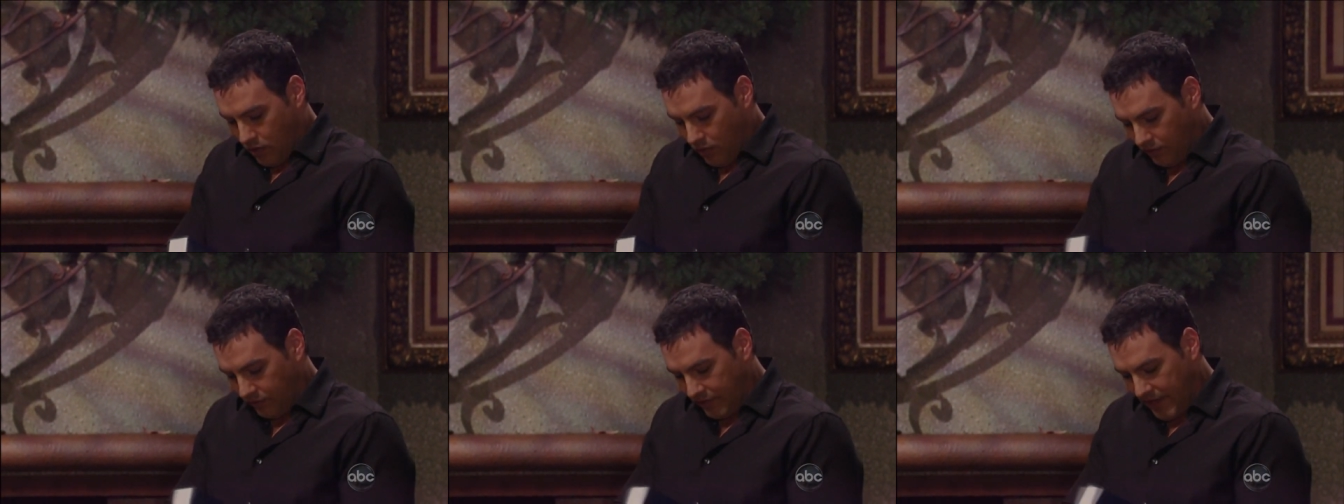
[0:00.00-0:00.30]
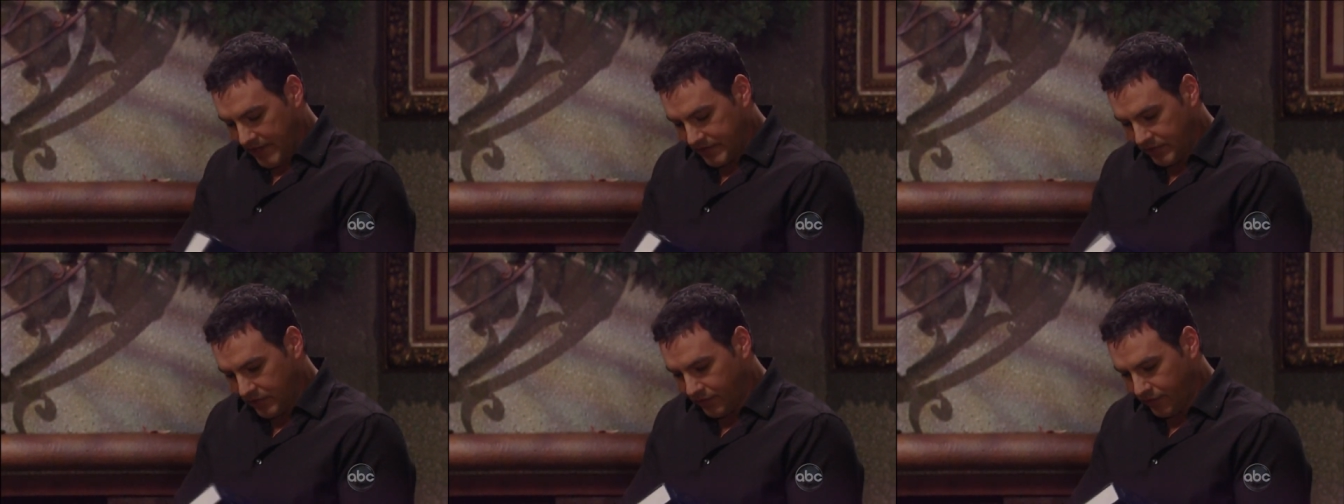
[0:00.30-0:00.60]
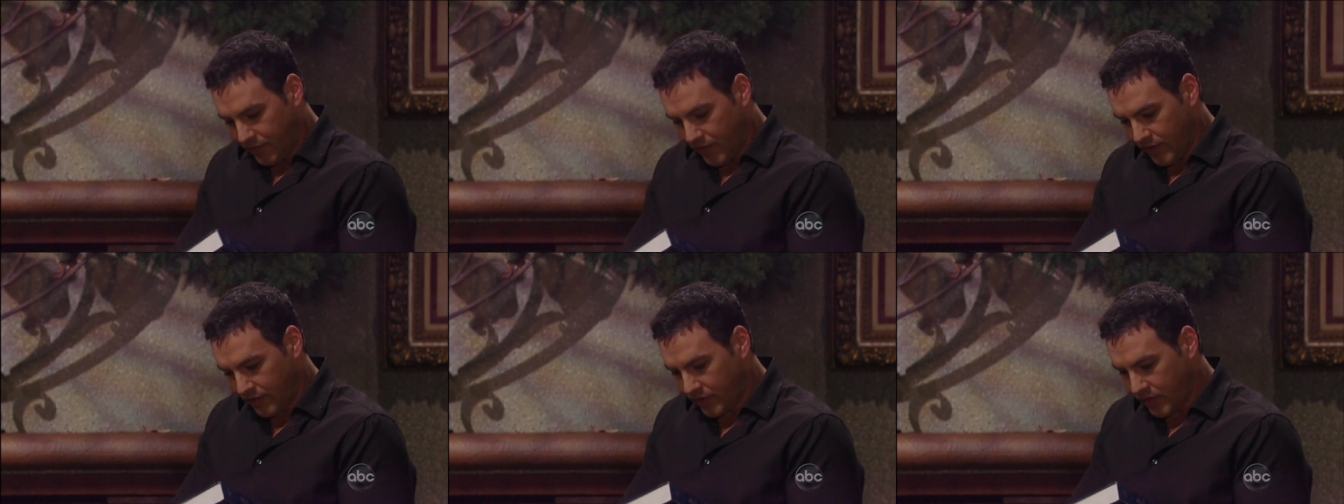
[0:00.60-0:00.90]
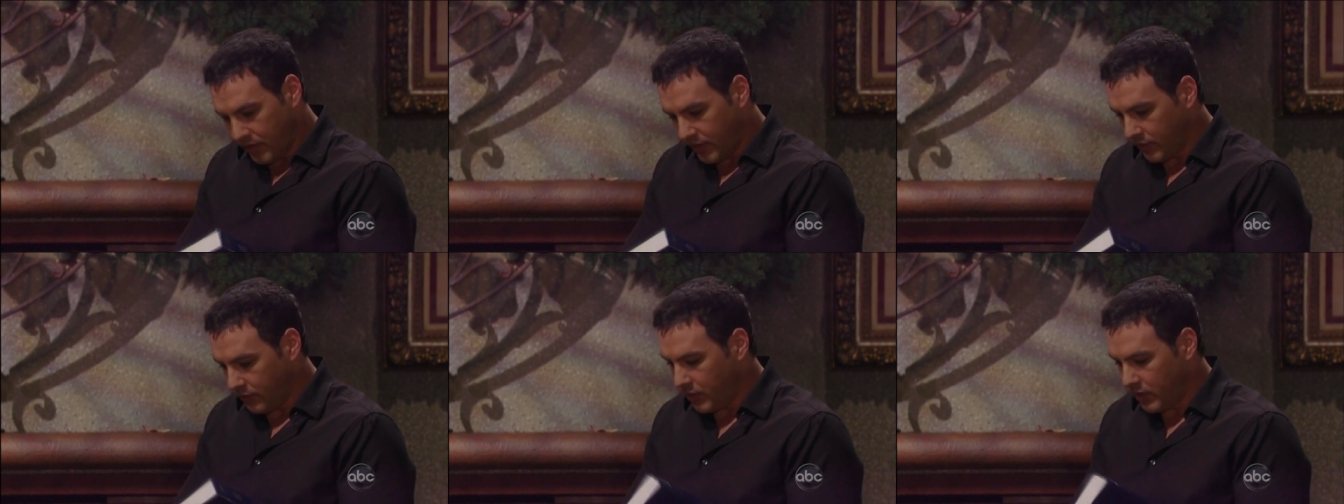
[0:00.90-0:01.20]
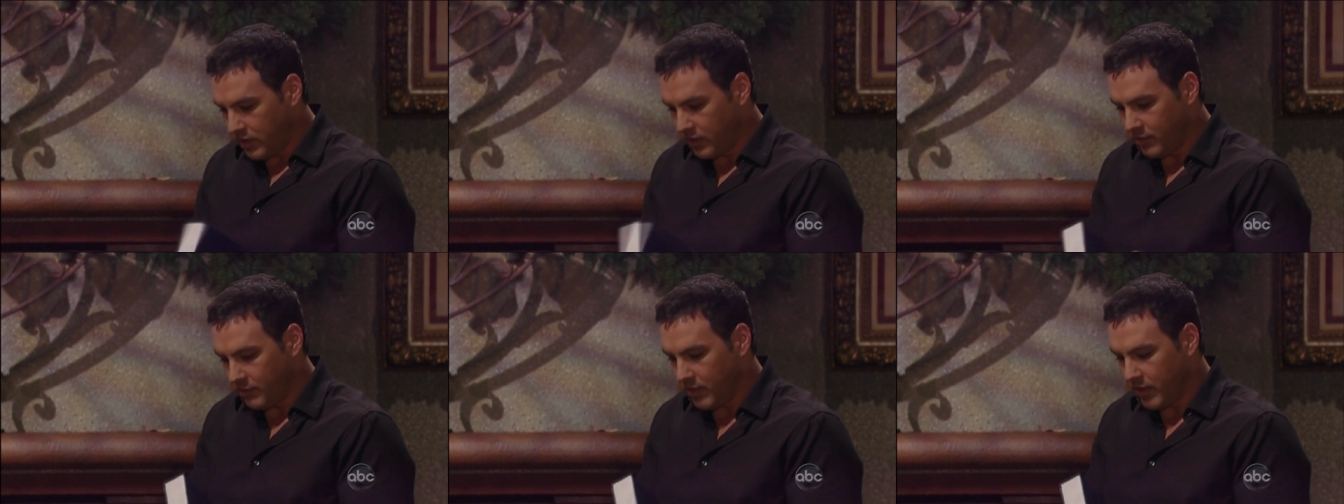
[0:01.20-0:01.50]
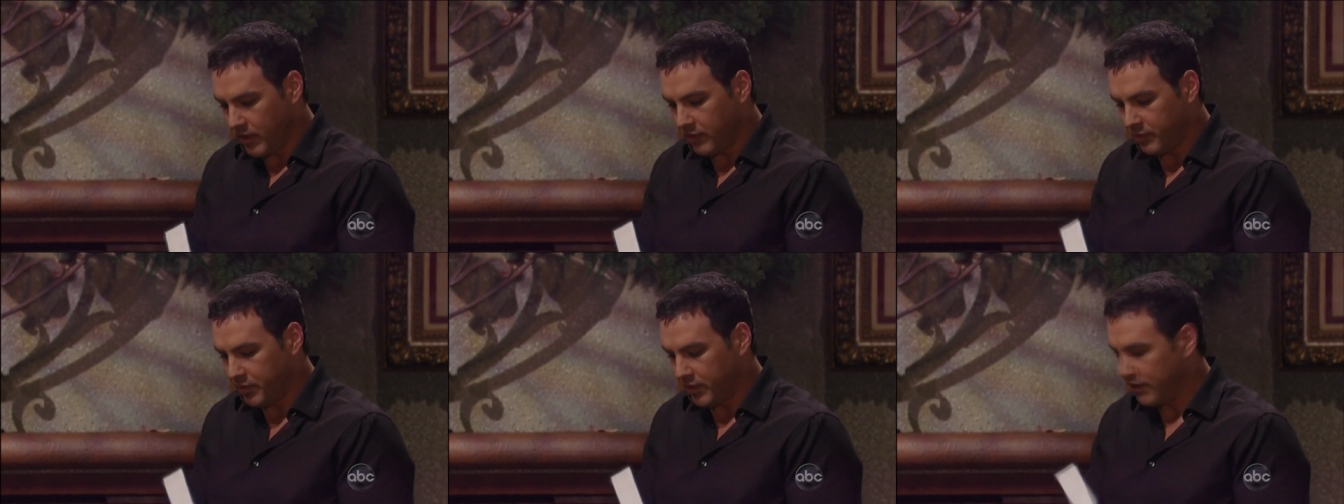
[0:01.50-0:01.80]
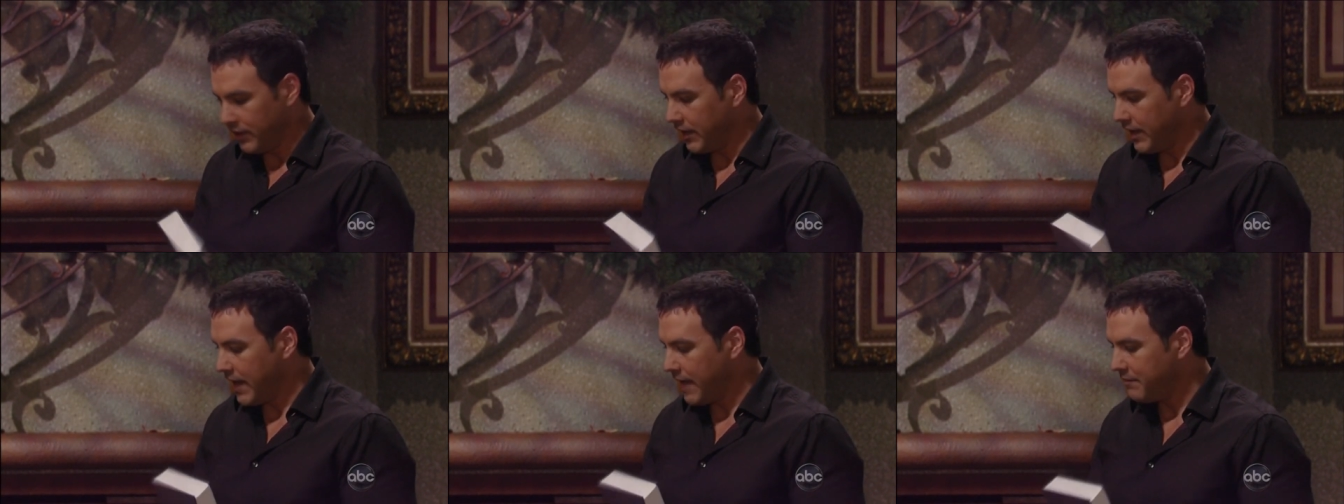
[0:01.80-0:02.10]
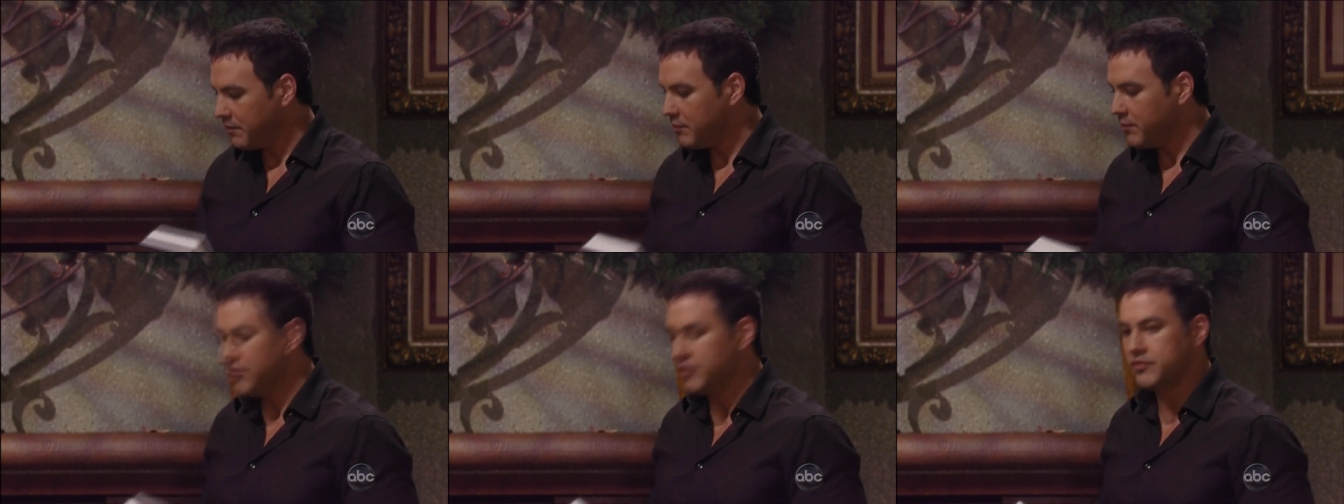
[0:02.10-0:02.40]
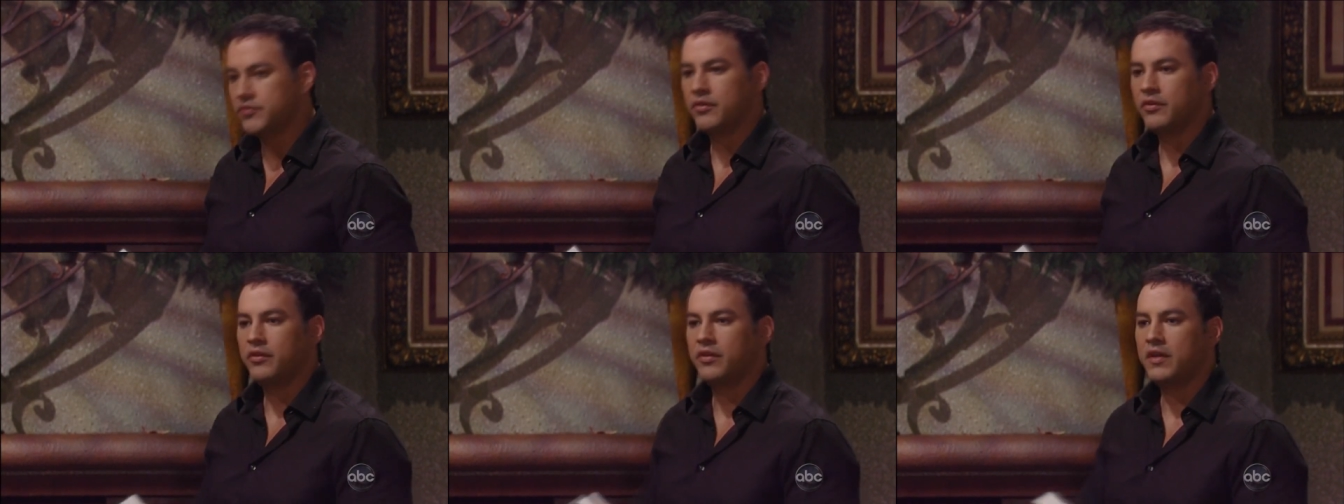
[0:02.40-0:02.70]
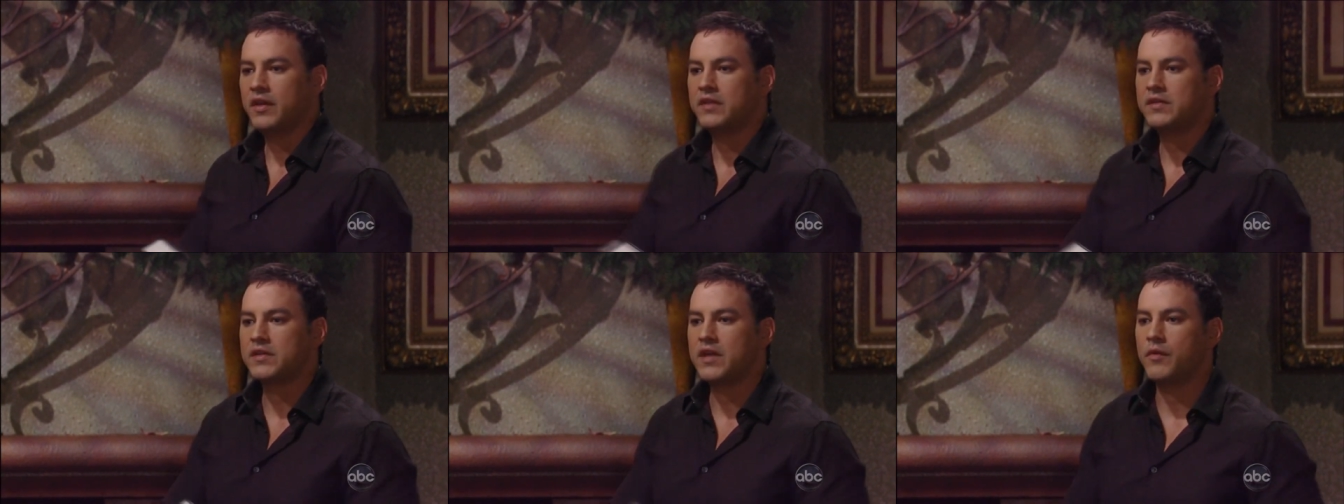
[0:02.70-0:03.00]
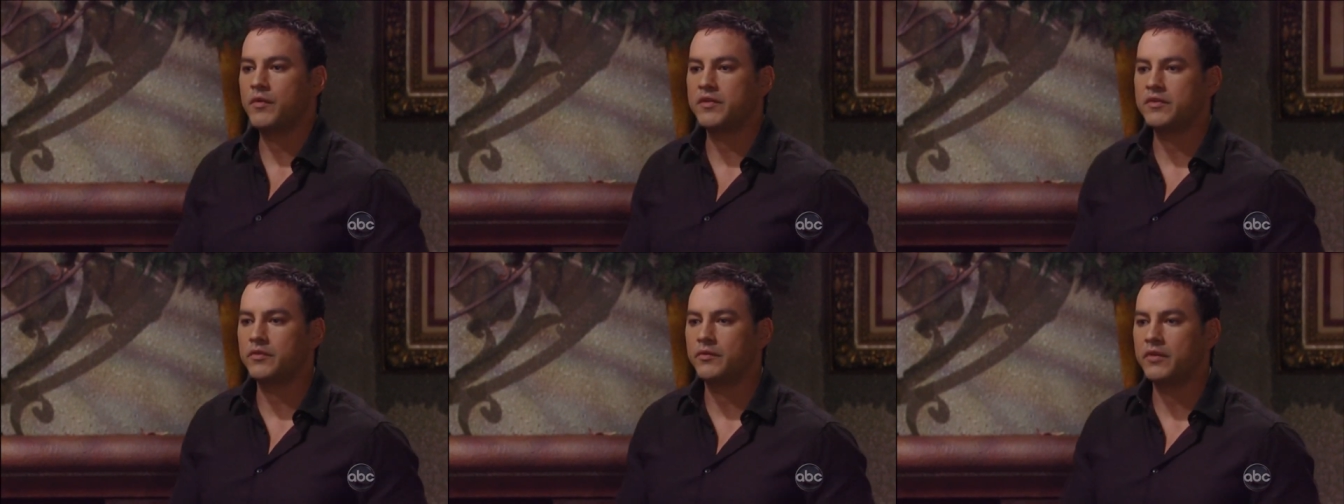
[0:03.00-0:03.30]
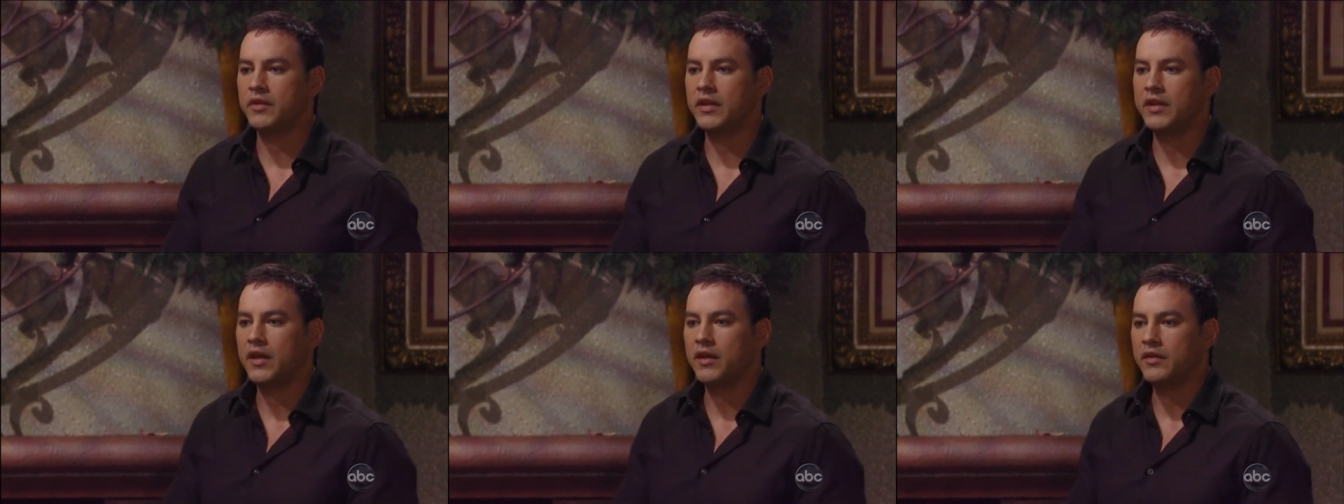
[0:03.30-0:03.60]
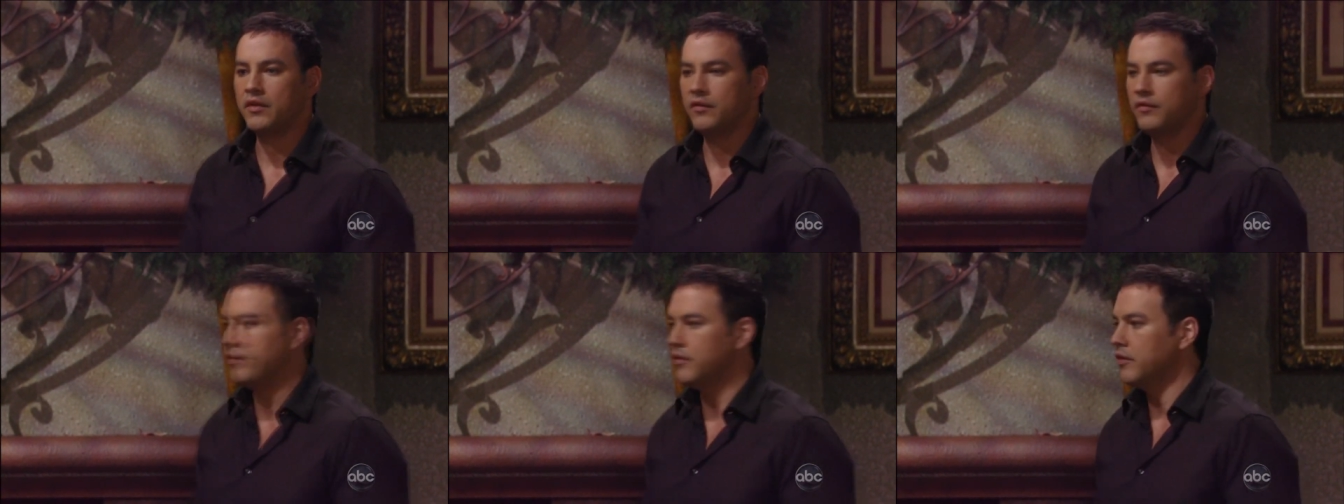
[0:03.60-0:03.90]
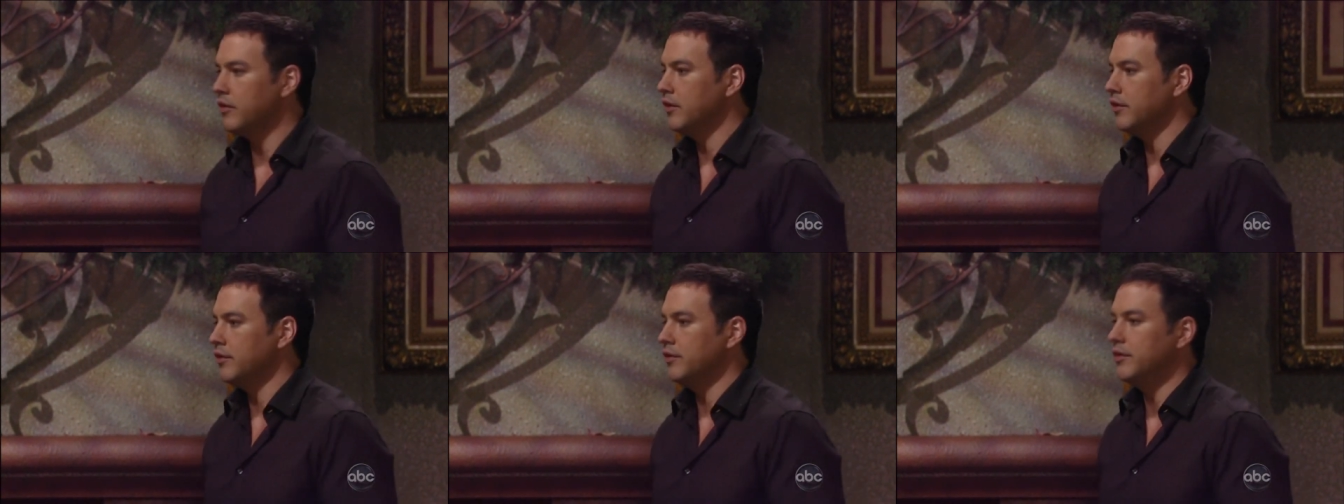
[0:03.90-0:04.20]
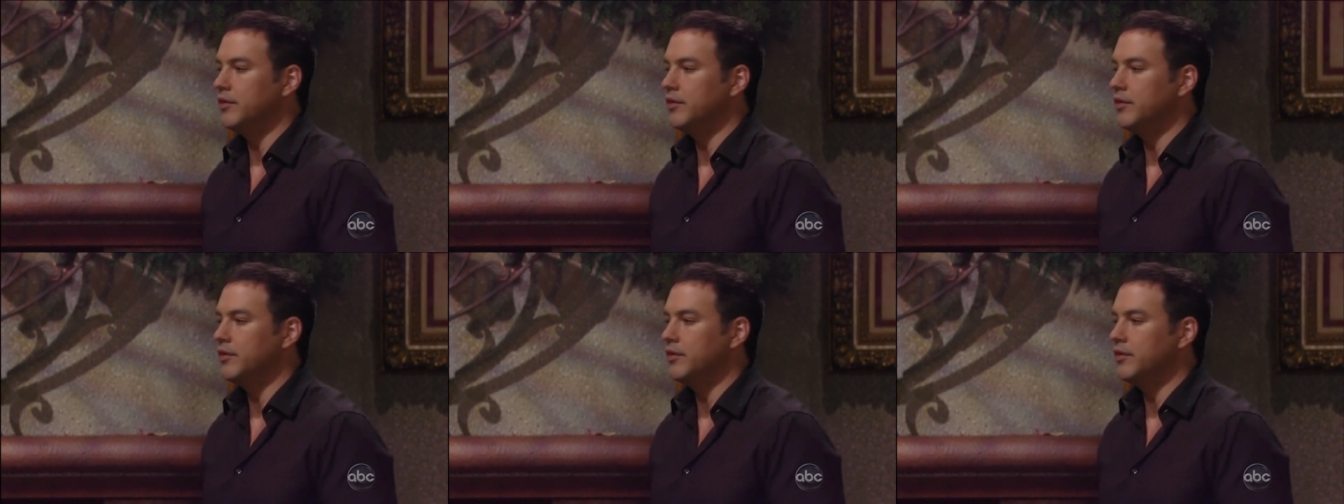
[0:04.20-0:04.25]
would have lasted forever and that we could have been completely happy, but the truth is, I wasn't really that good for her,